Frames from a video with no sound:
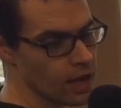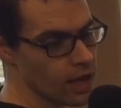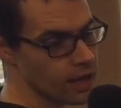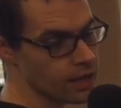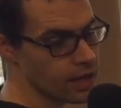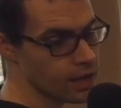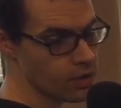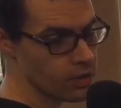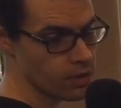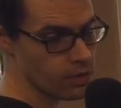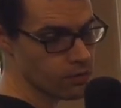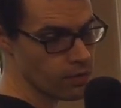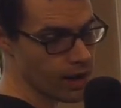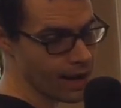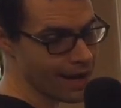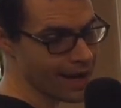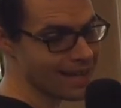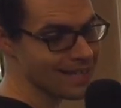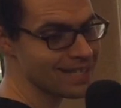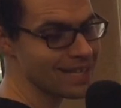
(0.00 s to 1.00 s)
and then another
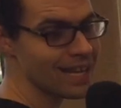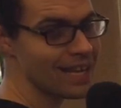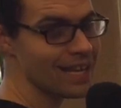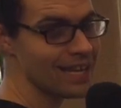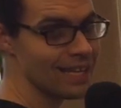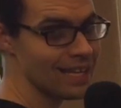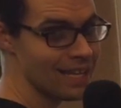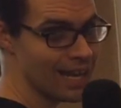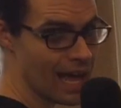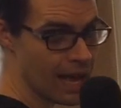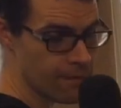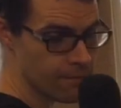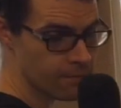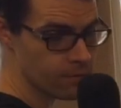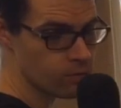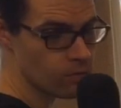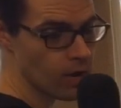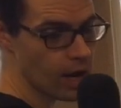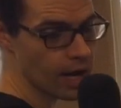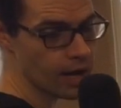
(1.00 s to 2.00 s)
right hand, left,
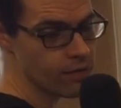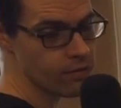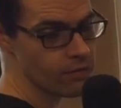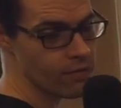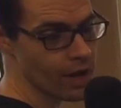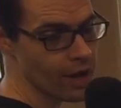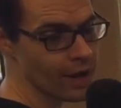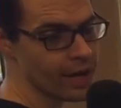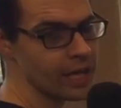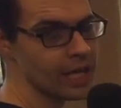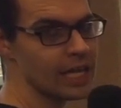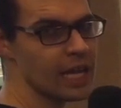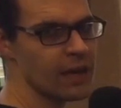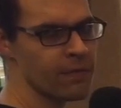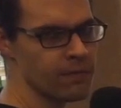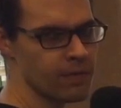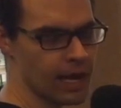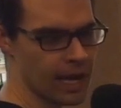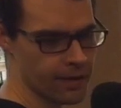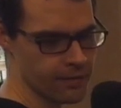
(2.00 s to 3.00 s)
right, right,
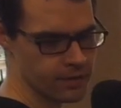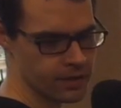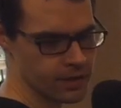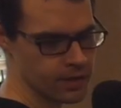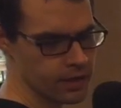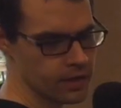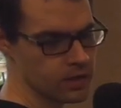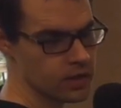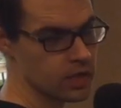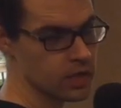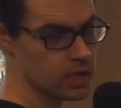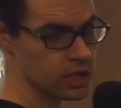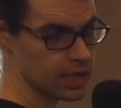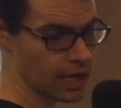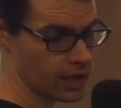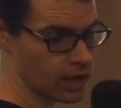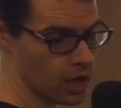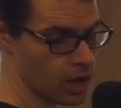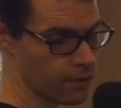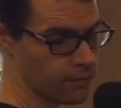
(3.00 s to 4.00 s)
left, left. So the
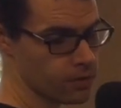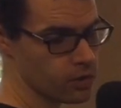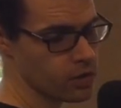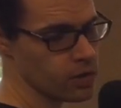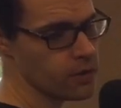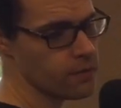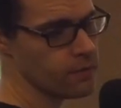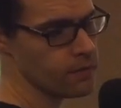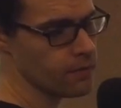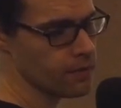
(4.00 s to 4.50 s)
second half of the groove.